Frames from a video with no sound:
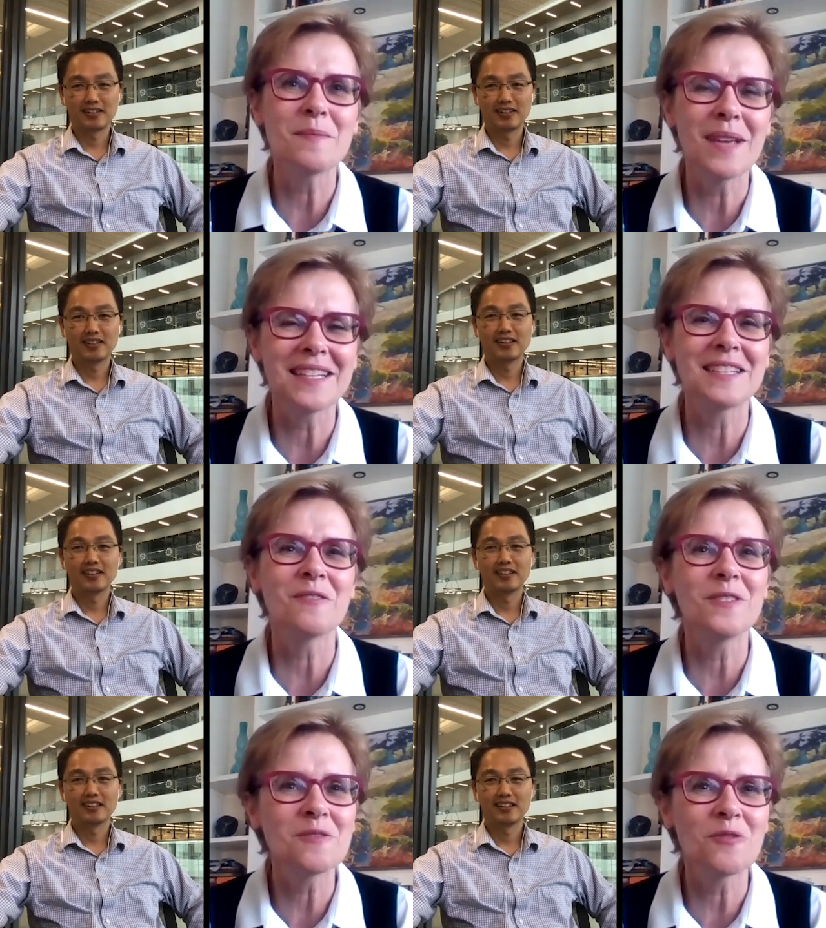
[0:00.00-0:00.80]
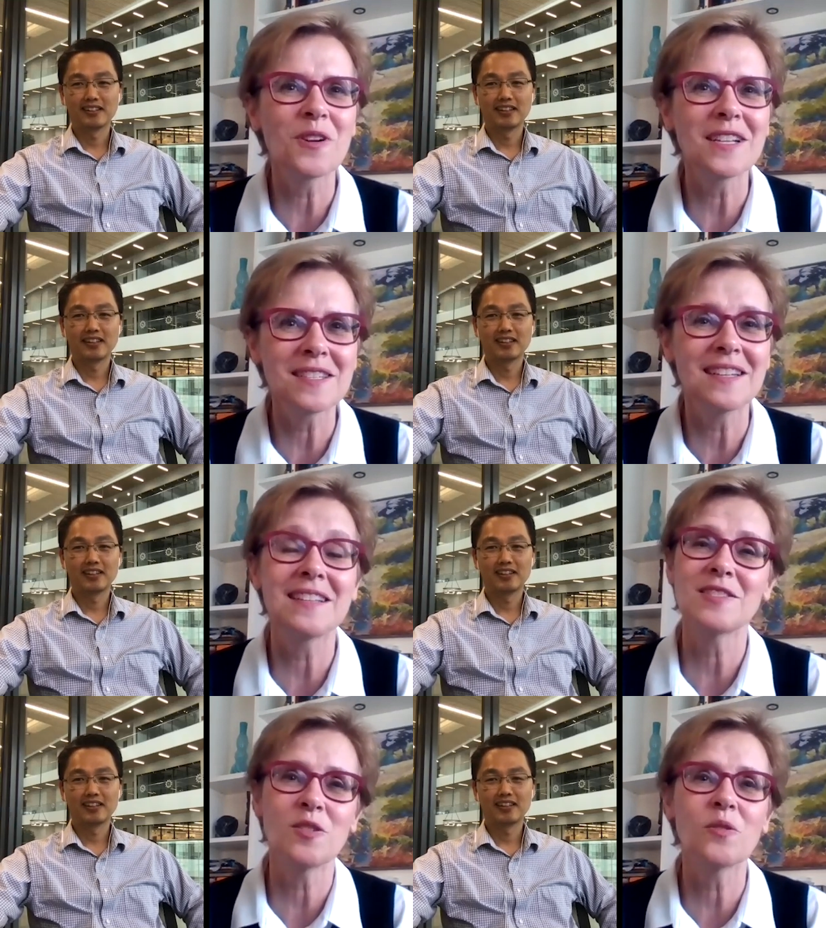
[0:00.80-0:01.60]
Speaker 1: can make a difference for
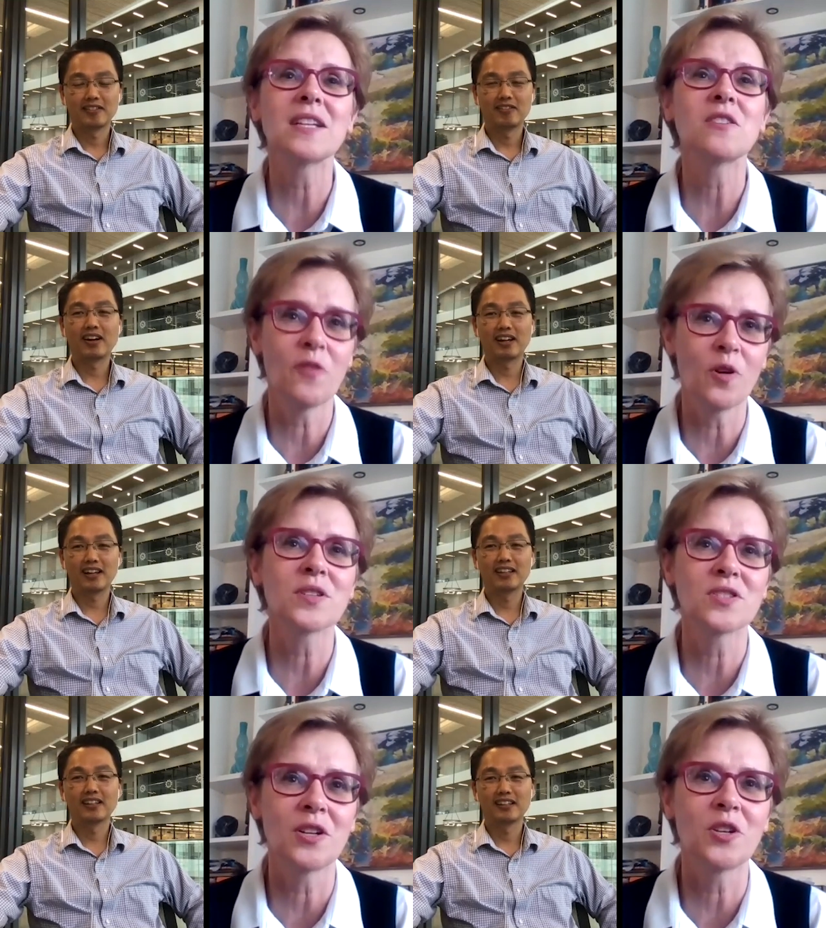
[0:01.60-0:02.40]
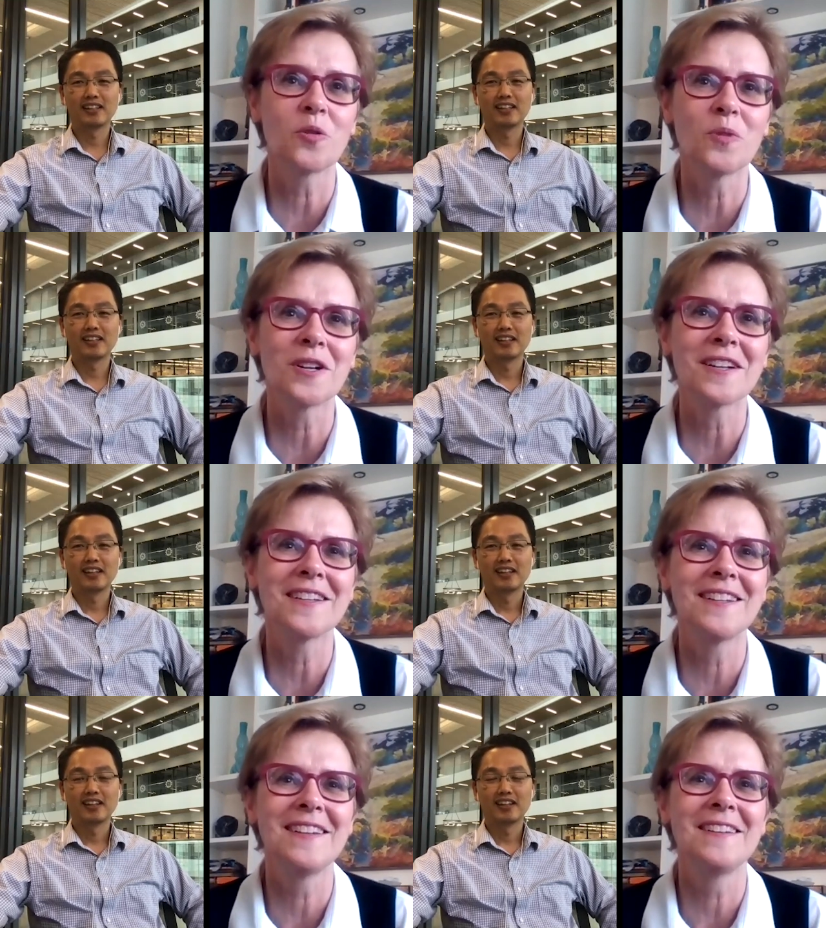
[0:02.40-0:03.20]
us, and it's so great to focus on your
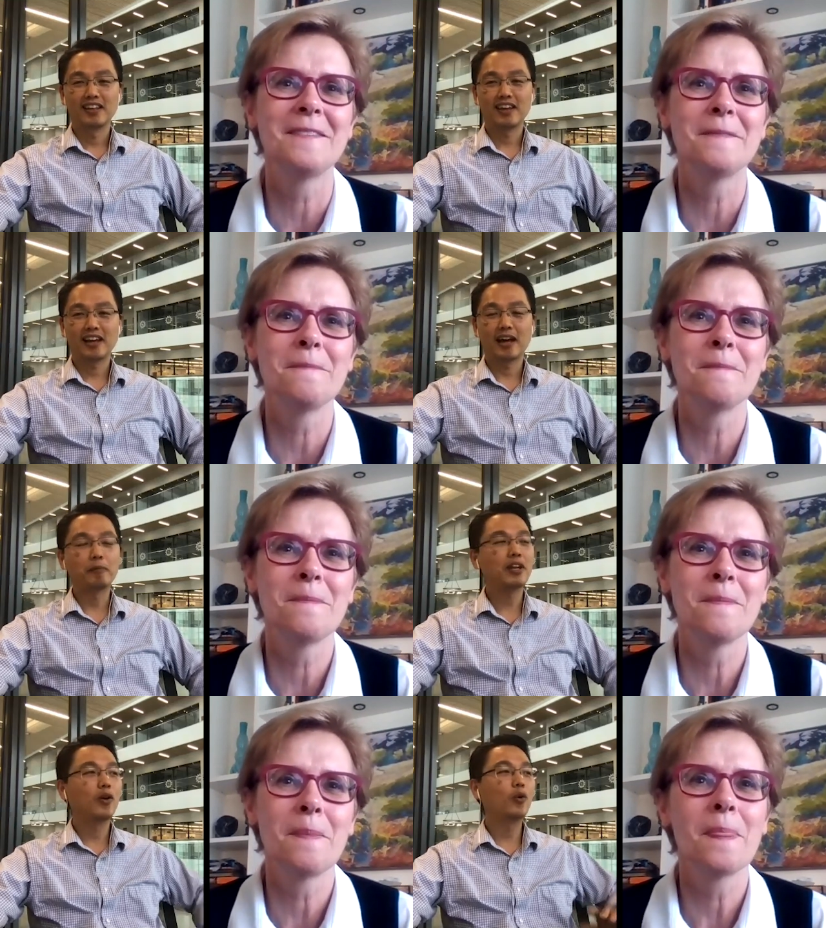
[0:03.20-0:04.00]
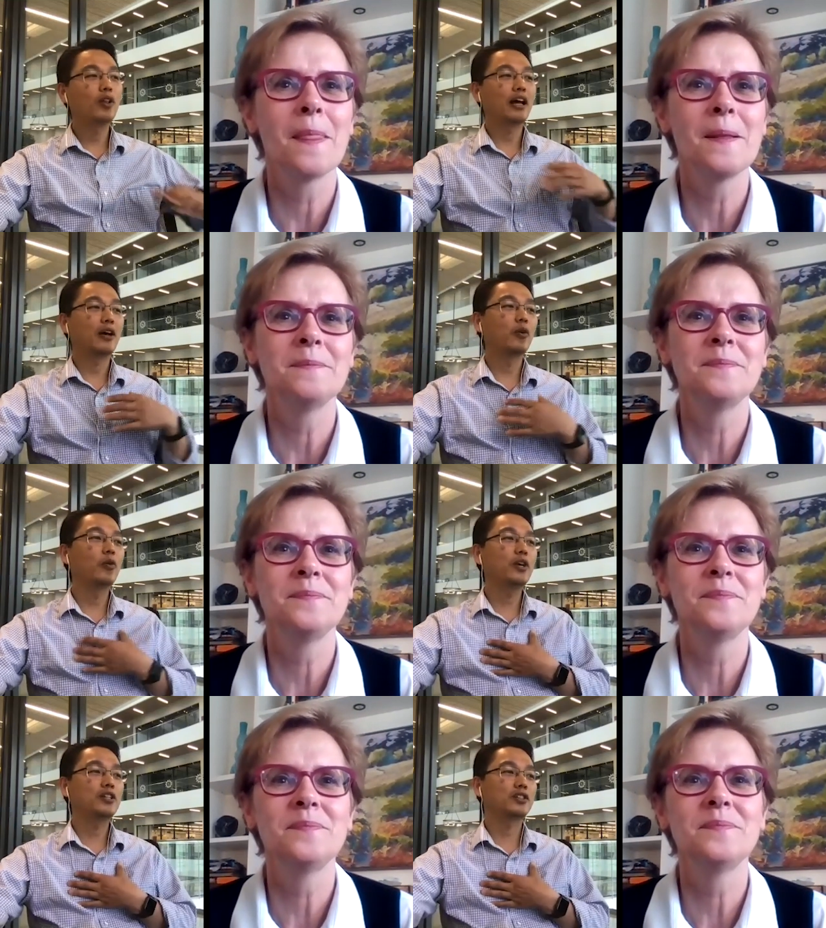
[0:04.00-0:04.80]
work.
Speaker 2: Yeah, I mean, all, I
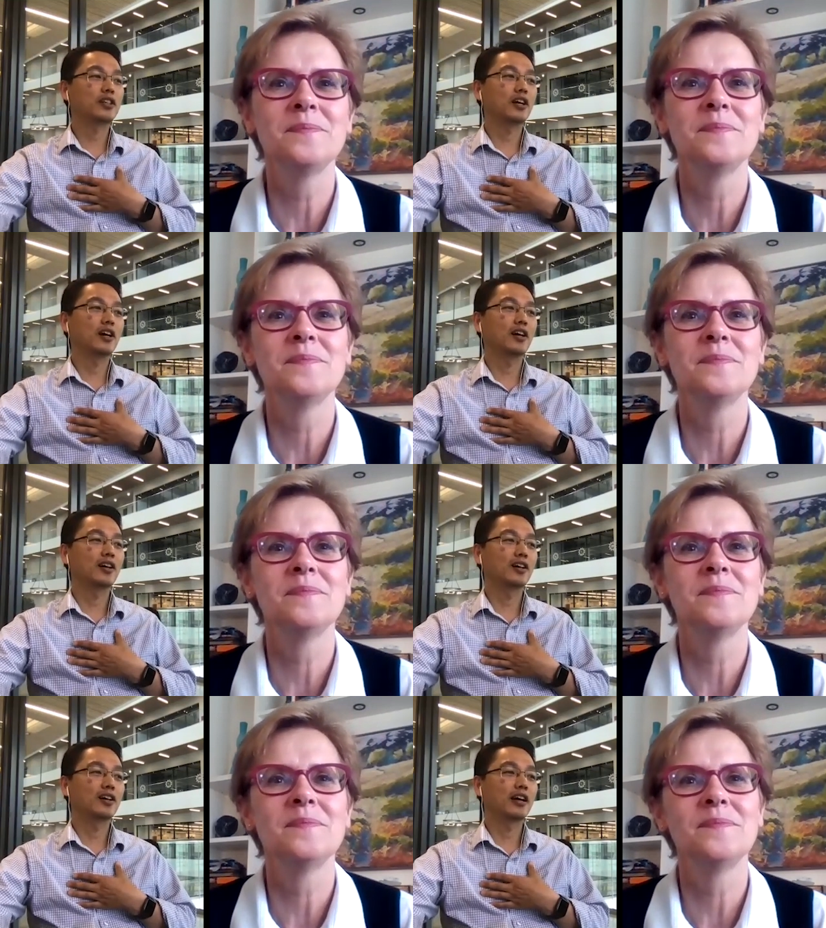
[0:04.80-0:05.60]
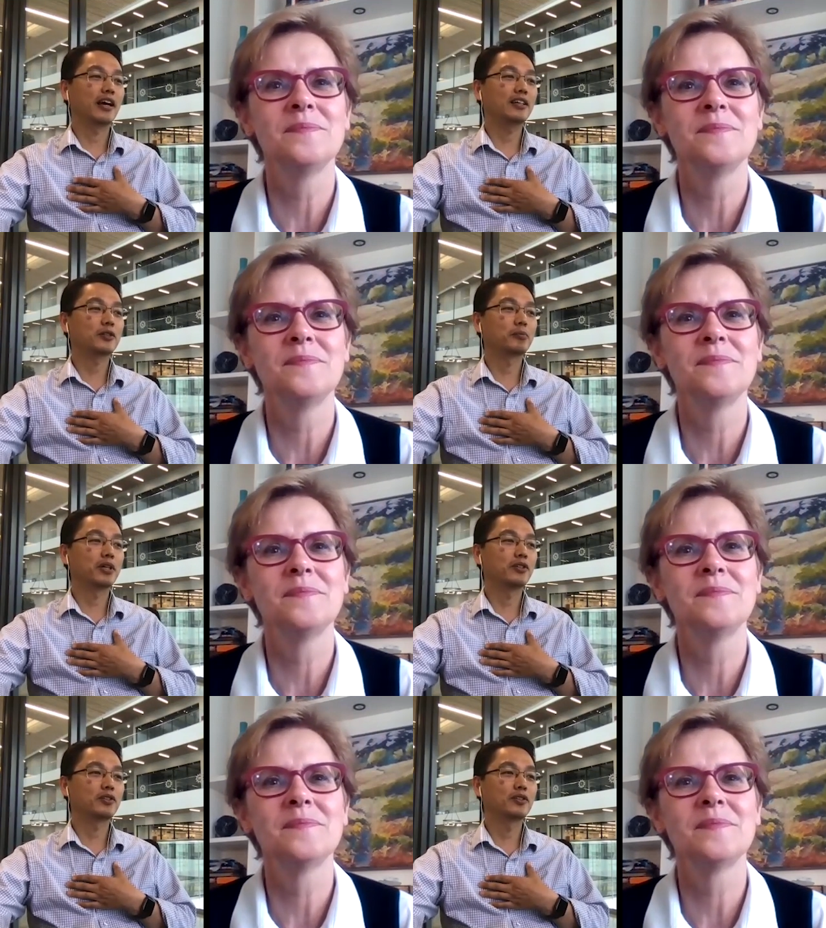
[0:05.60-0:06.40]
always uh, ask my
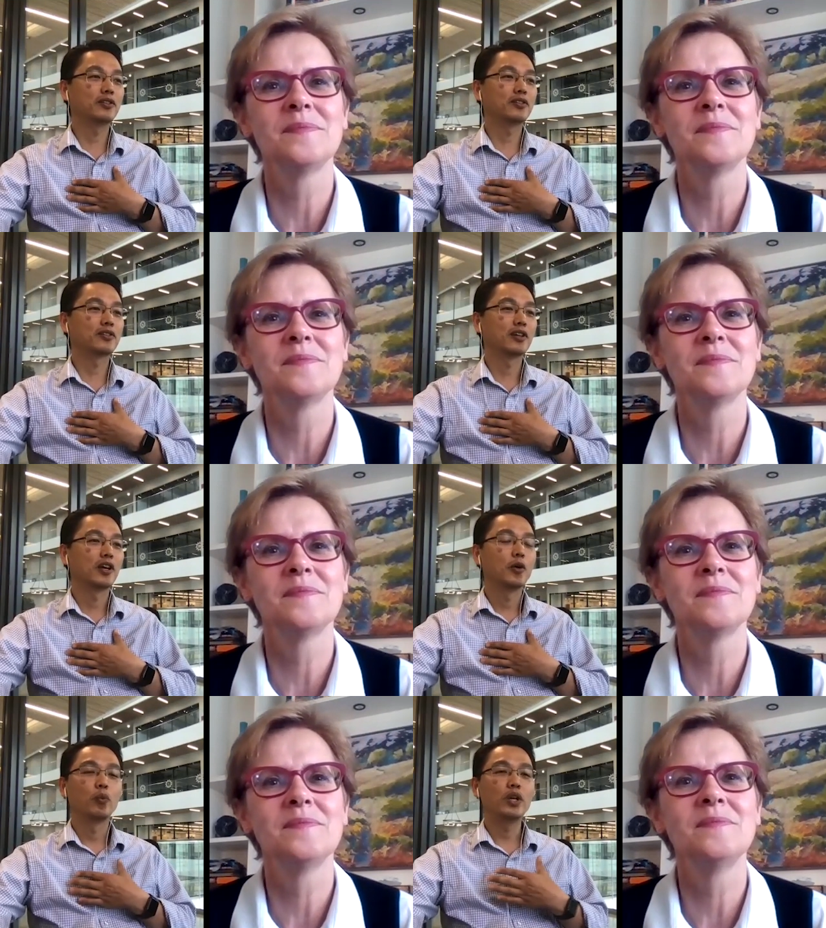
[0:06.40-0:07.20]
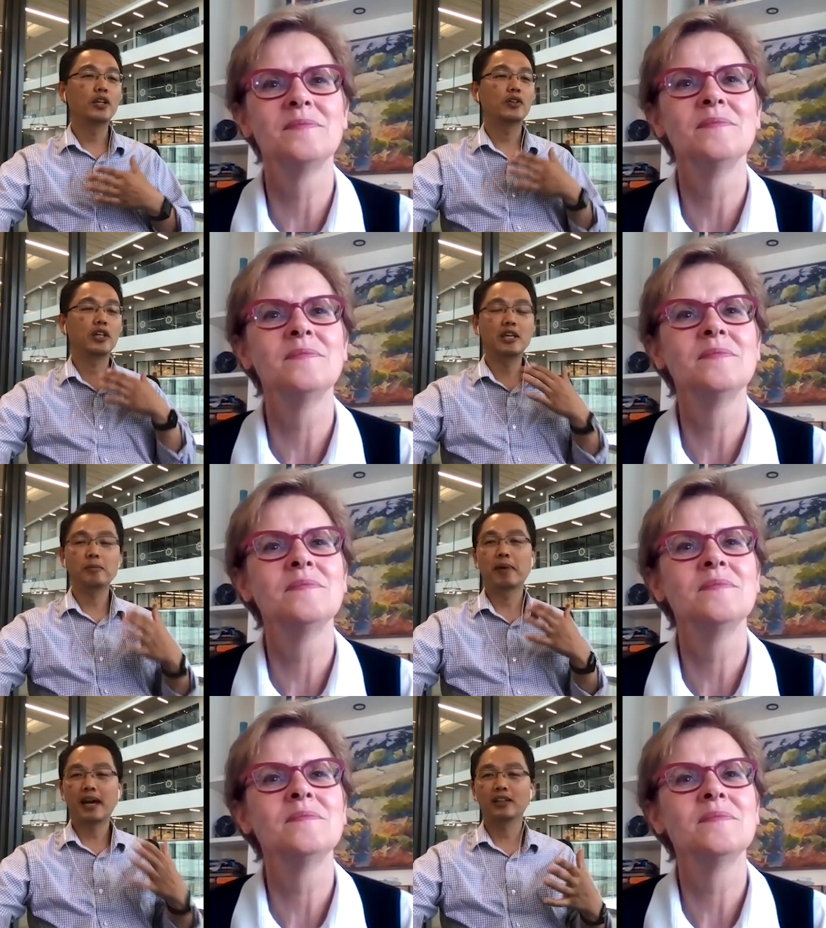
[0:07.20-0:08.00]
students we need to
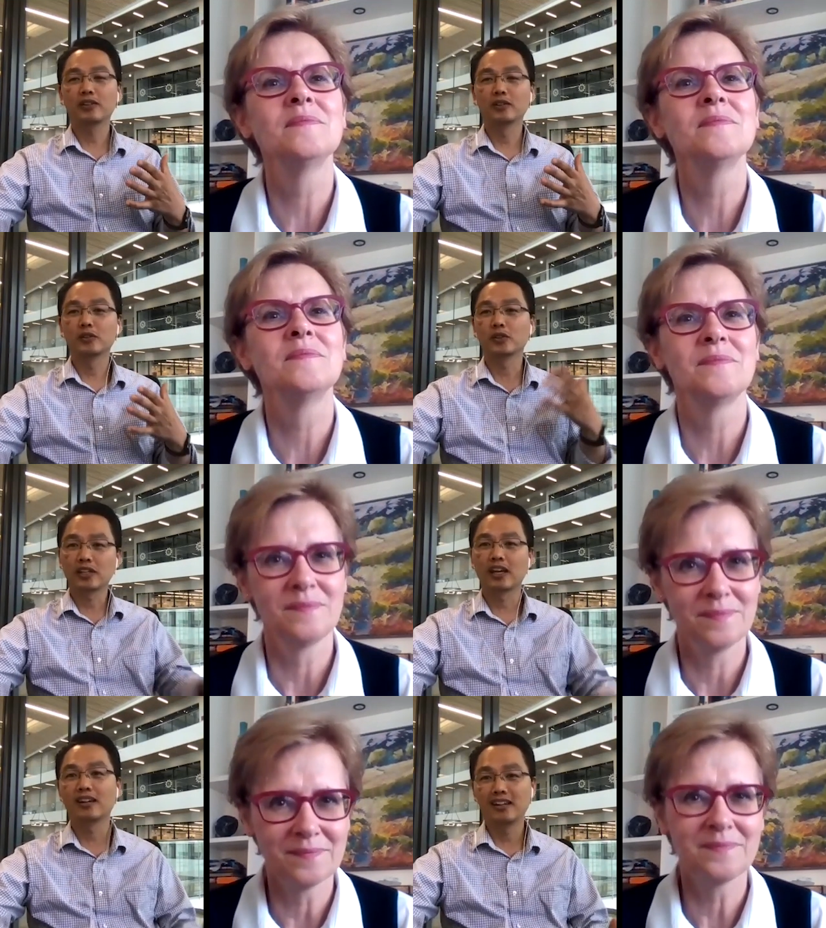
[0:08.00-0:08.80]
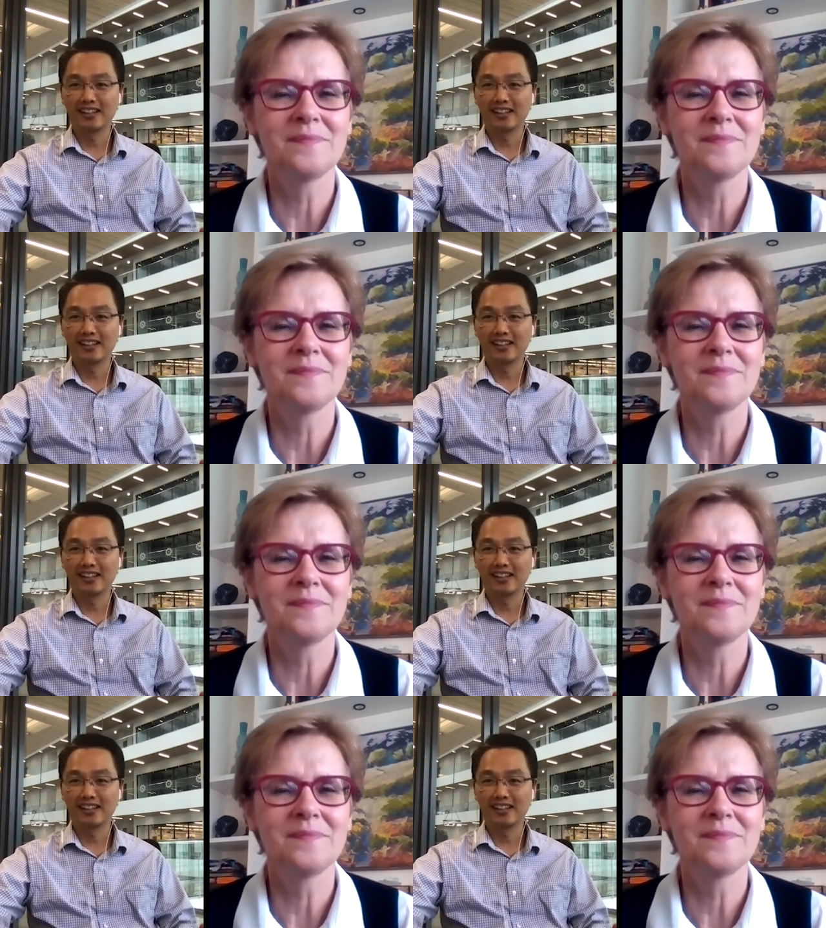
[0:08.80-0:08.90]
give back to society.